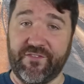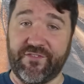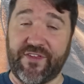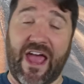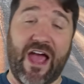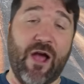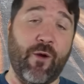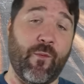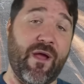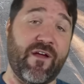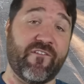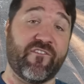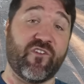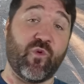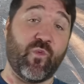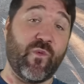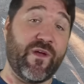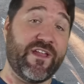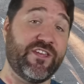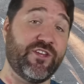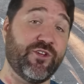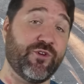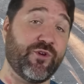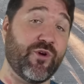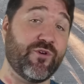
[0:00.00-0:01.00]
However,
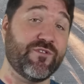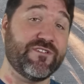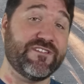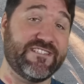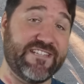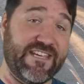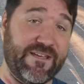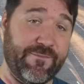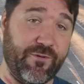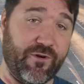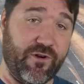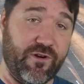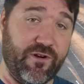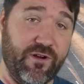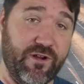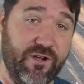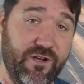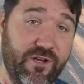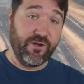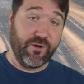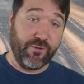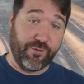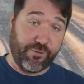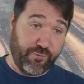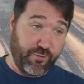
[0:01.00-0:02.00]
when you go deeper,
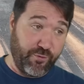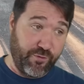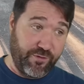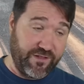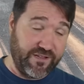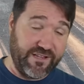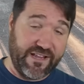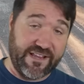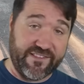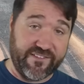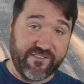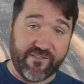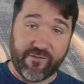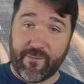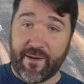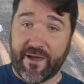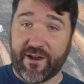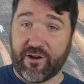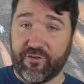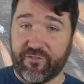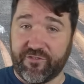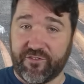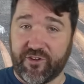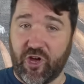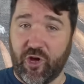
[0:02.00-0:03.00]
through the lens of a
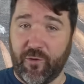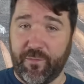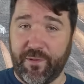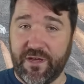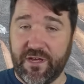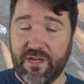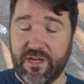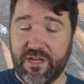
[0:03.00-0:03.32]
microscope,